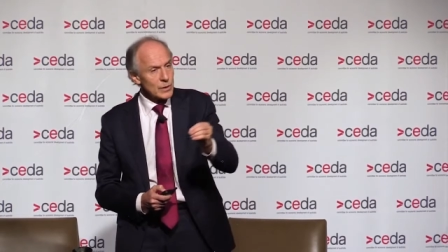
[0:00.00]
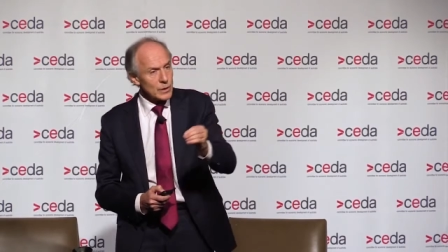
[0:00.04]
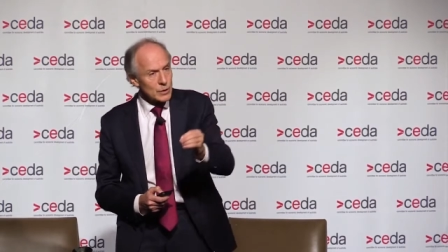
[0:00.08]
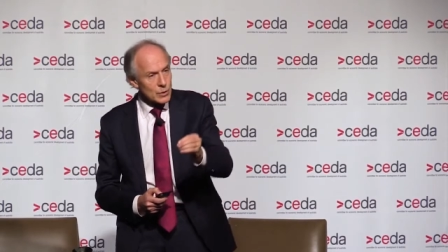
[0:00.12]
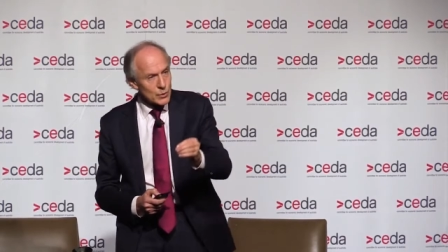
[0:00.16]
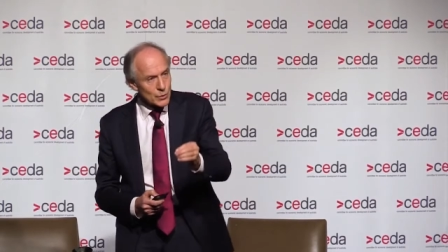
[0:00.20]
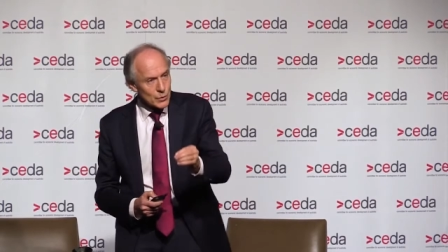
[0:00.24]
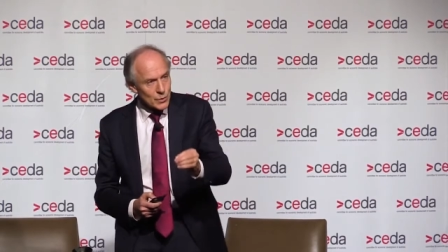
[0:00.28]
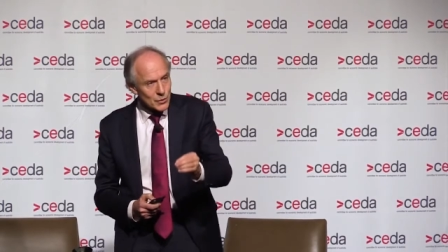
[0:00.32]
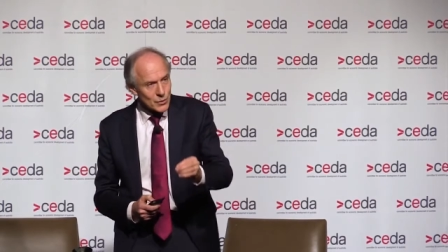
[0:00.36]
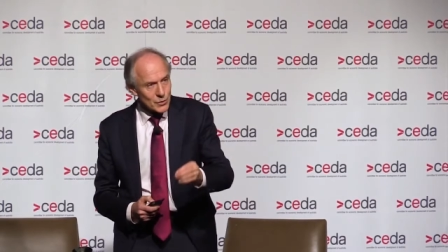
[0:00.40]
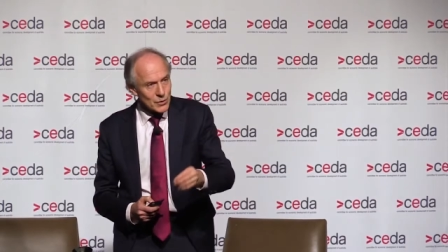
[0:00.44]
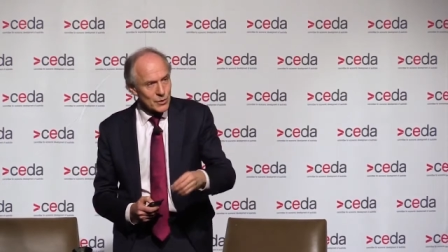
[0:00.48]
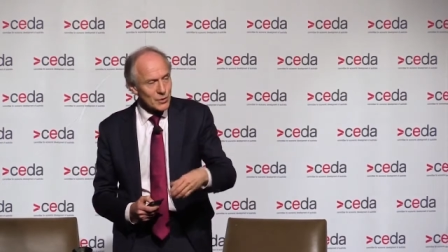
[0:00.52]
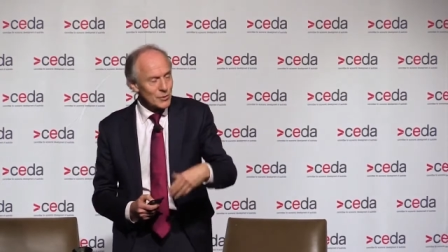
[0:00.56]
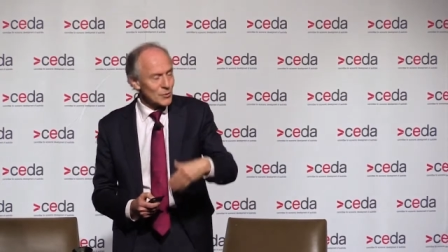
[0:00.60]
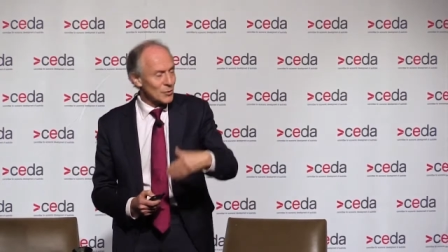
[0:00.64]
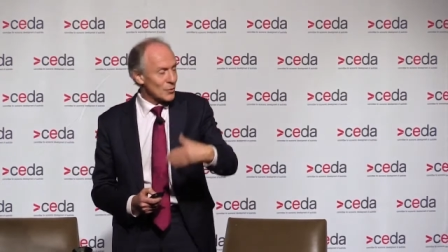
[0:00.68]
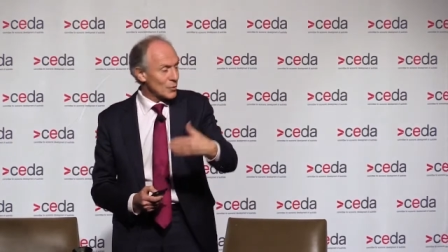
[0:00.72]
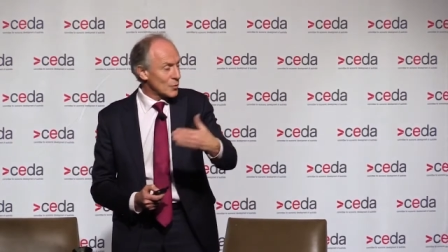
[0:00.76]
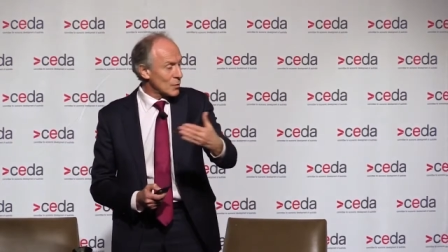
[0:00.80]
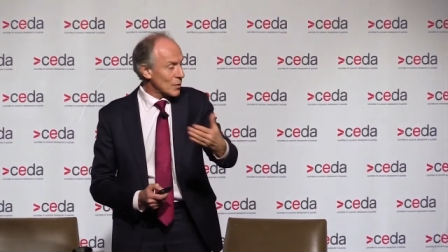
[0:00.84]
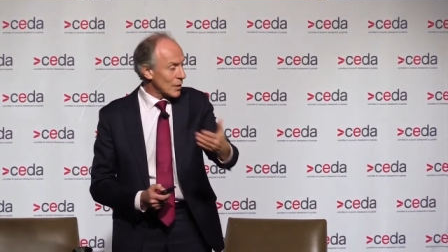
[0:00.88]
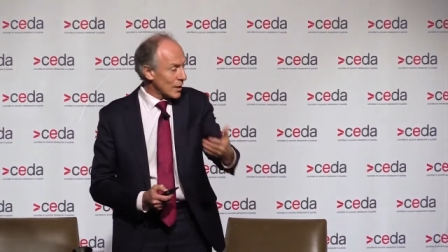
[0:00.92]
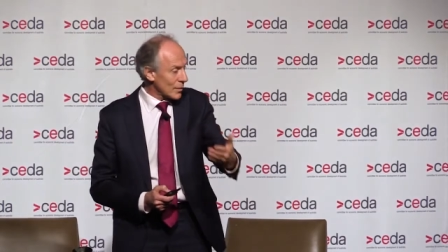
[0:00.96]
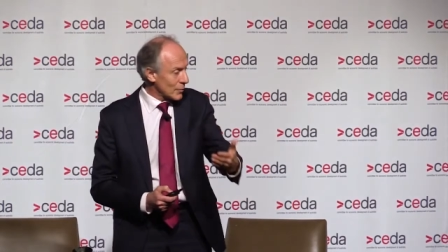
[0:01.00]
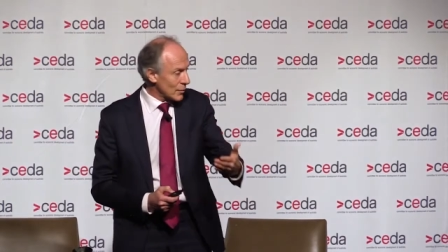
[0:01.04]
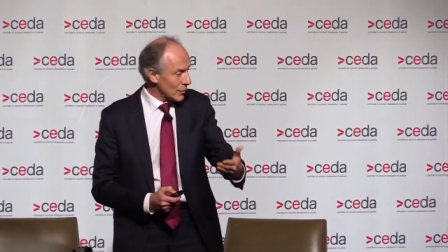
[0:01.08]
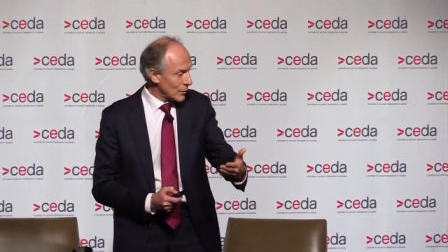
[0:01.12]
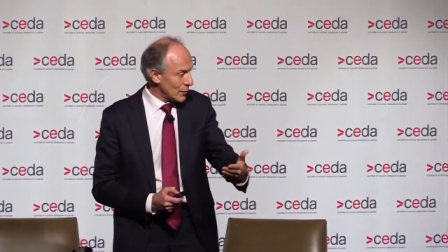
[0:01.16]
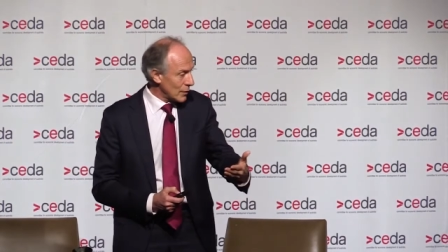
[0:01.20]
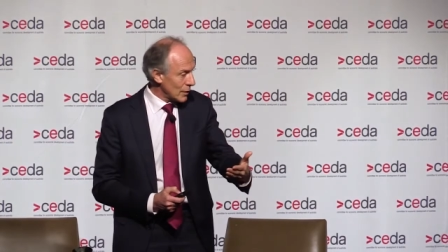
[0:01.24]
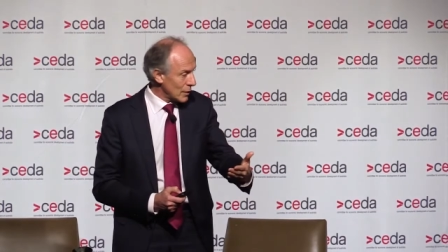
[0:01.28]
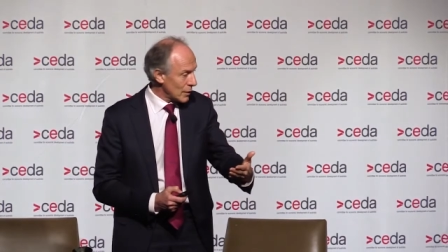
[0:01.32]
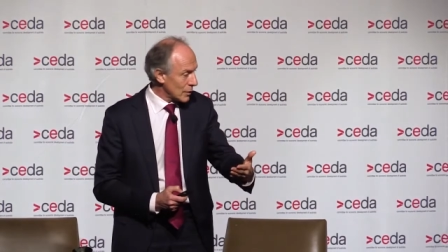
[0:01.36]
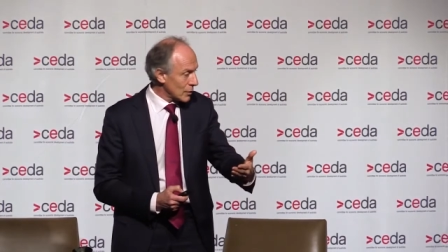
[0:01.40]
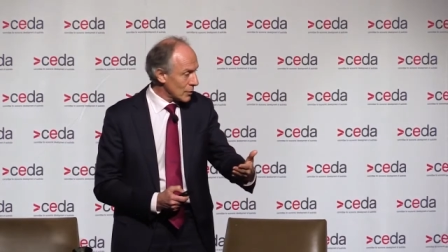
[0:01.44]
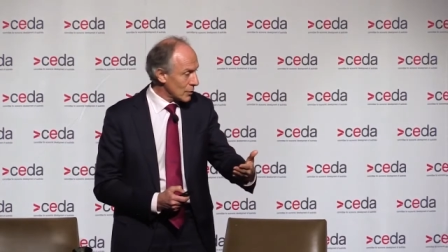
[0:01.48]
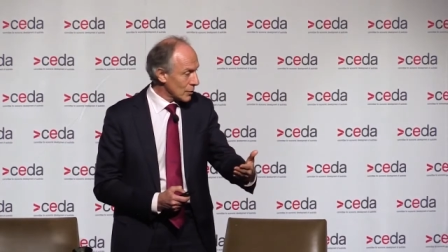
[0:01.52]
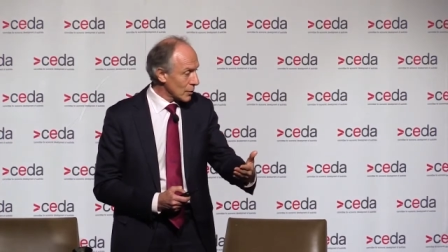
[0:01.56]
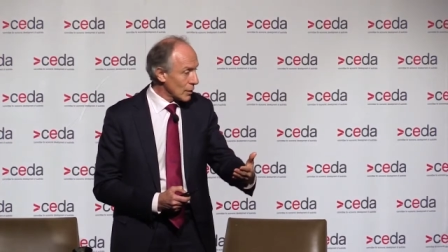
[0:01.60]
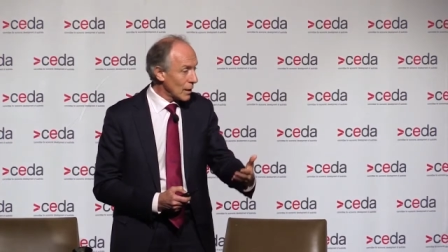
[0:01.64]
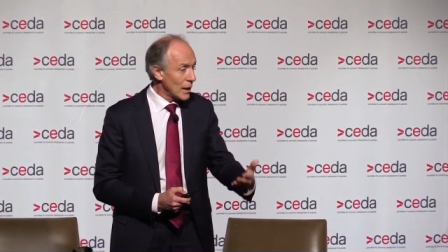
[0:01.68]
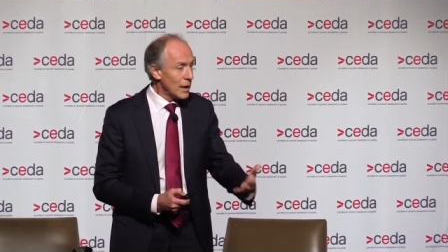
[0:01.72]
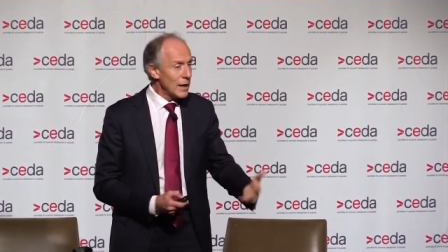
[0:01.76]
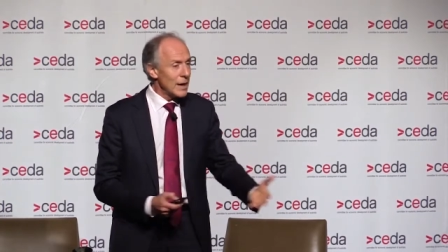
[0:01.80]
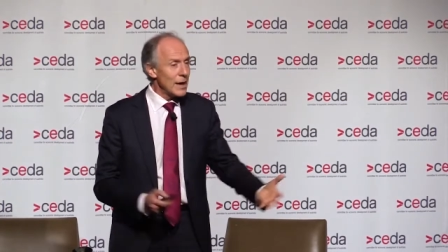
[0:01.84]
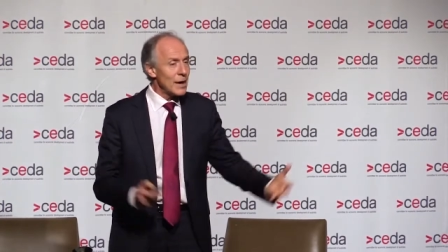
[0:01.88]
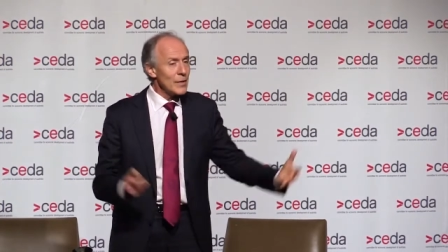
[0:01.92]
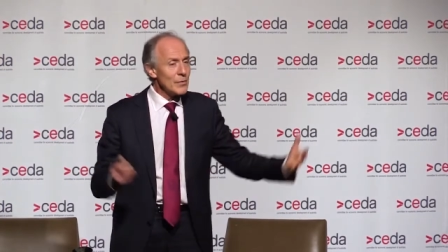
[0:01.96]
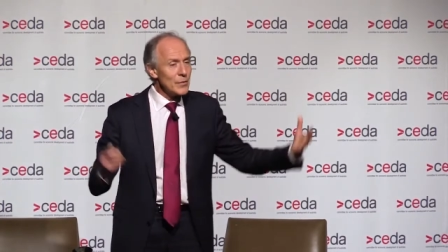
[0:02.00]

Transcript: electricity to drive the vehicle.